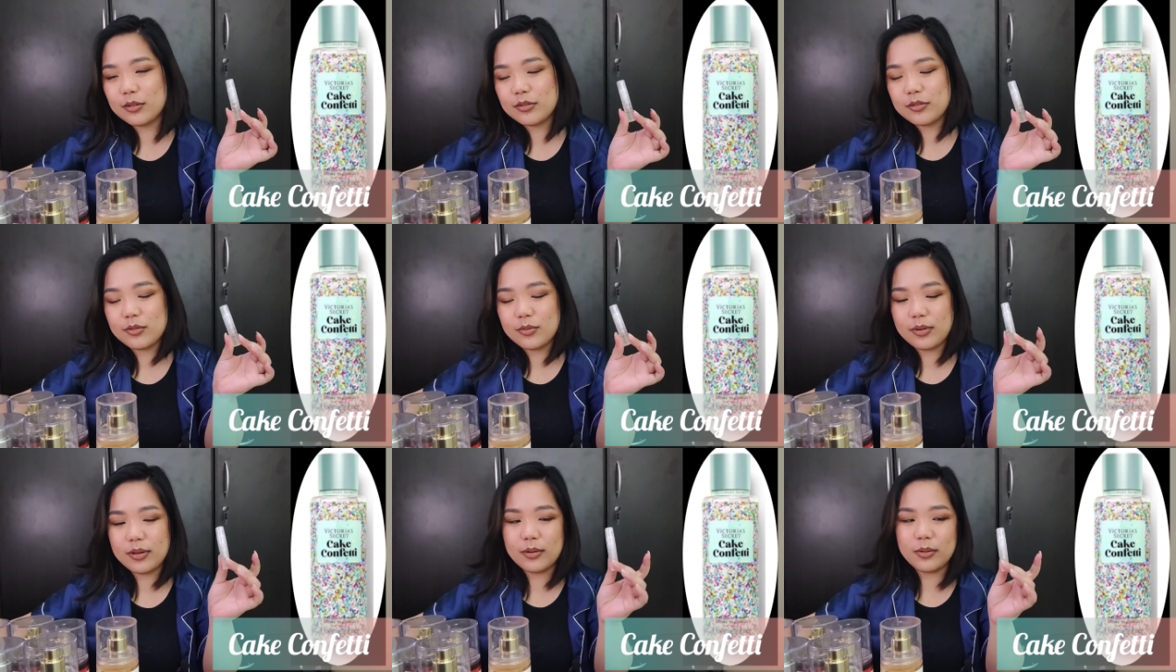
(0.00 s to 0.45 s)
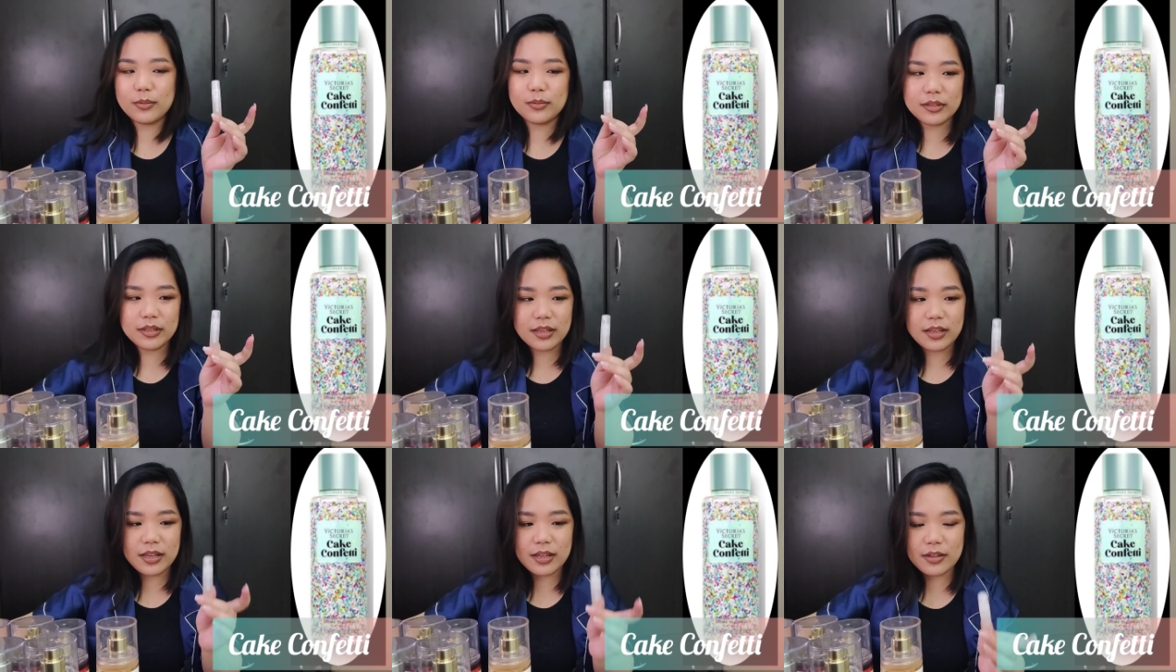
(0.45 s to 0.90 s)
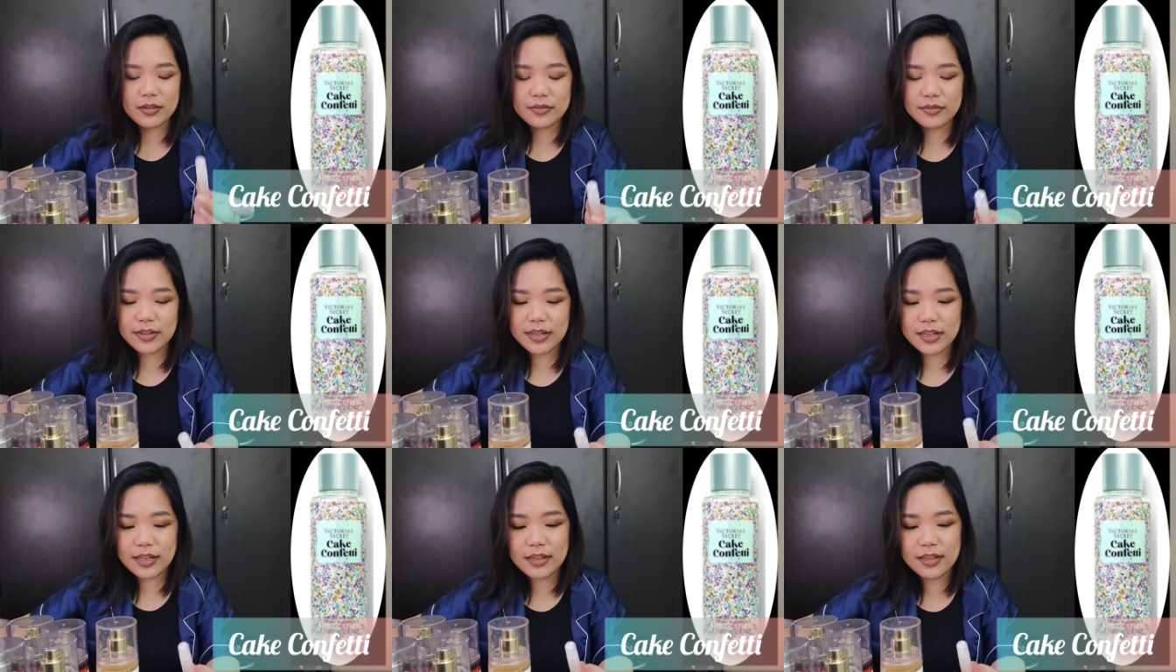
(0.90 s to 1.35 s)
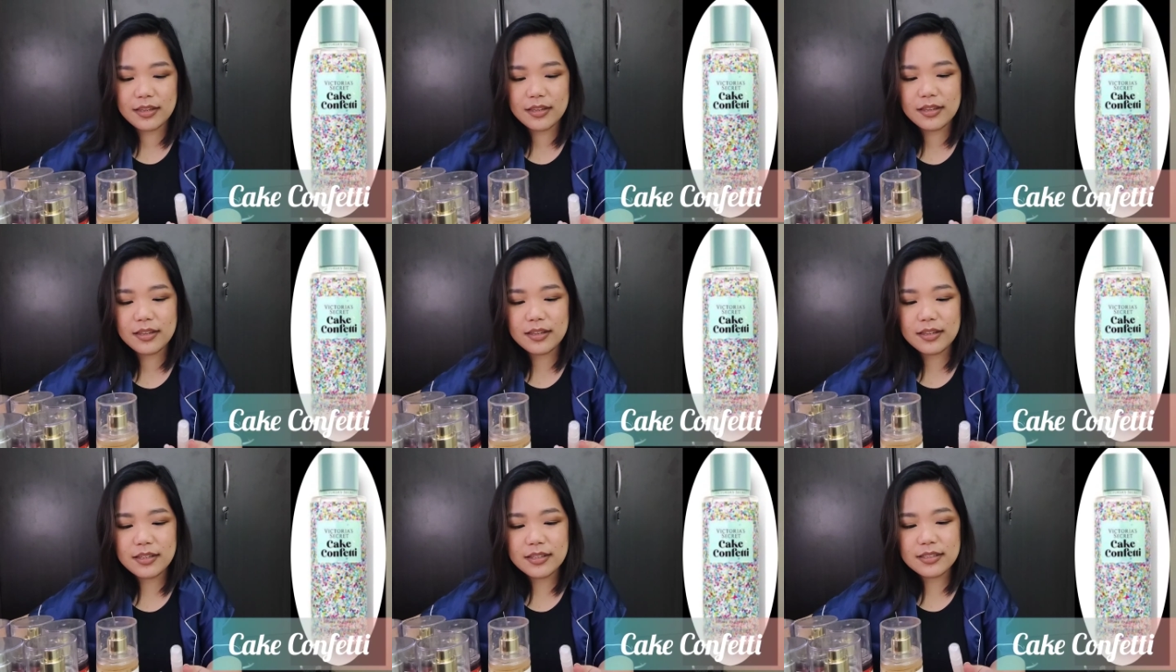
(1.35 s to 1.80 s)
So I only have
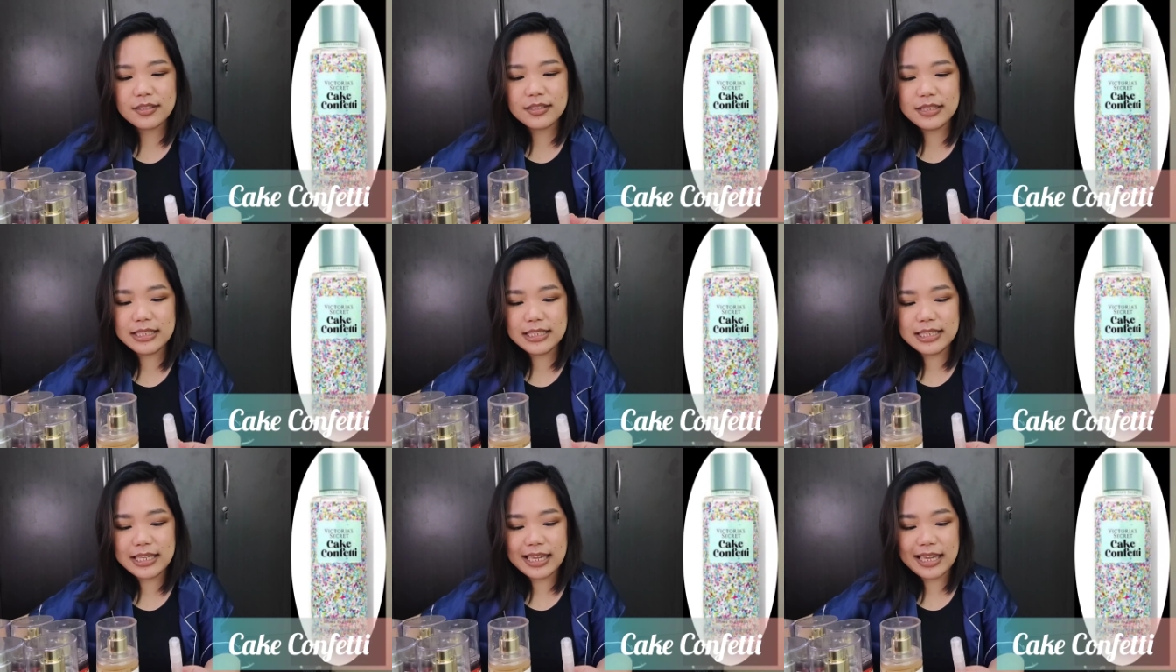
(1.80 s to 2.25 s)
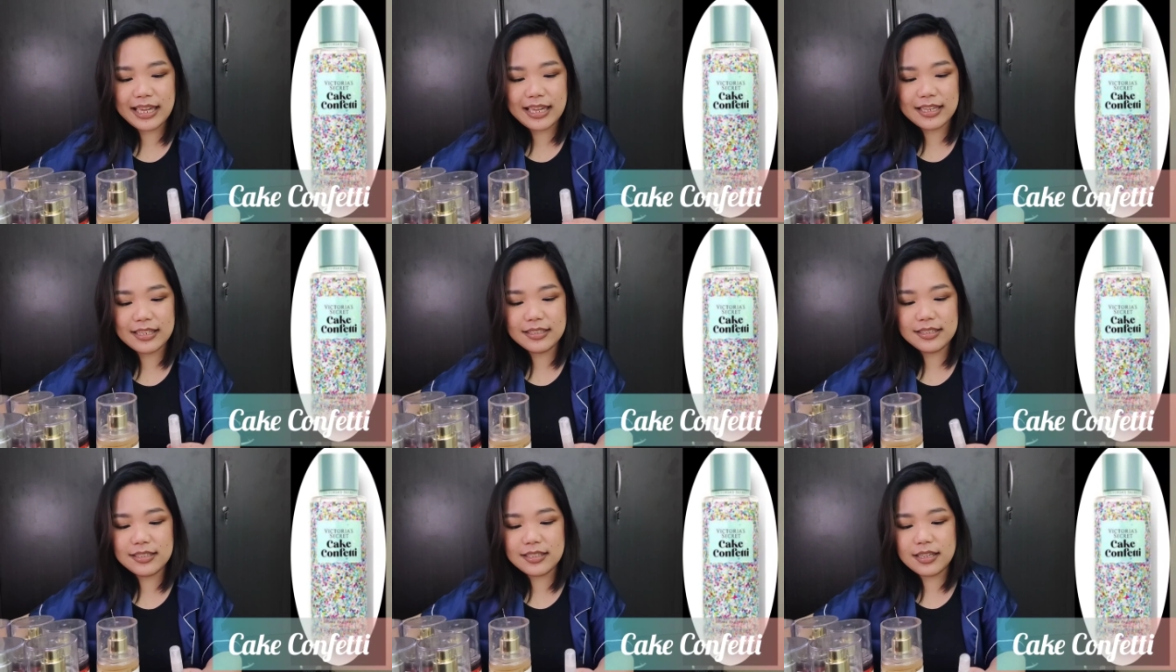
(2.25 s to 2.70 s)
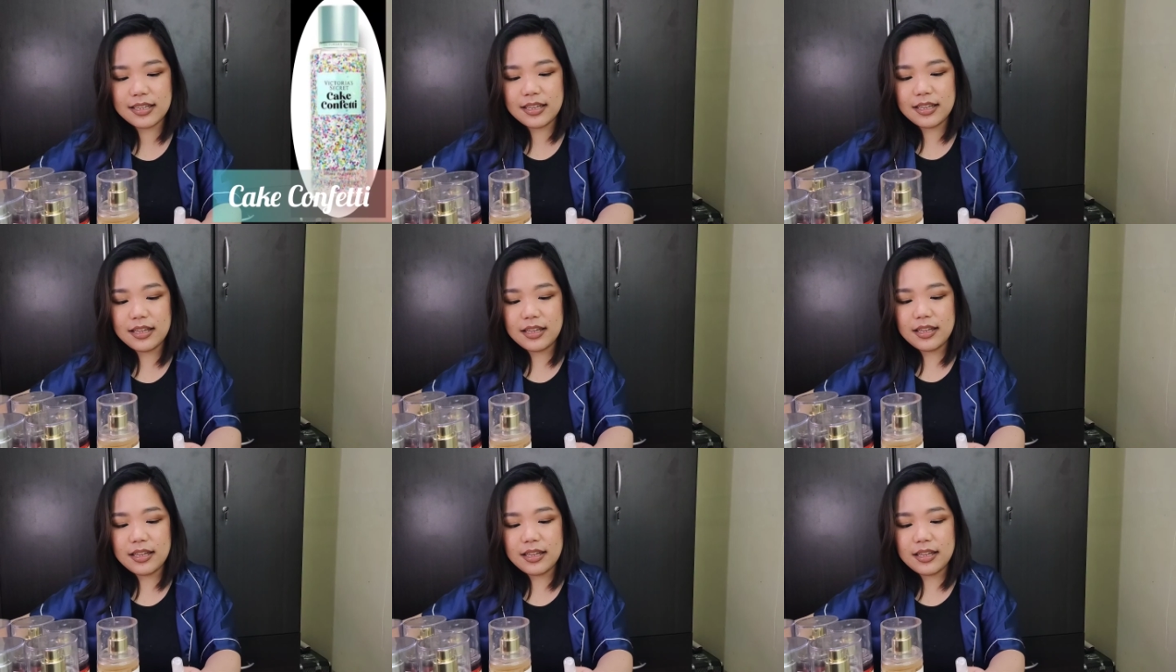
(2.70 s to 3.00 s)
a decant.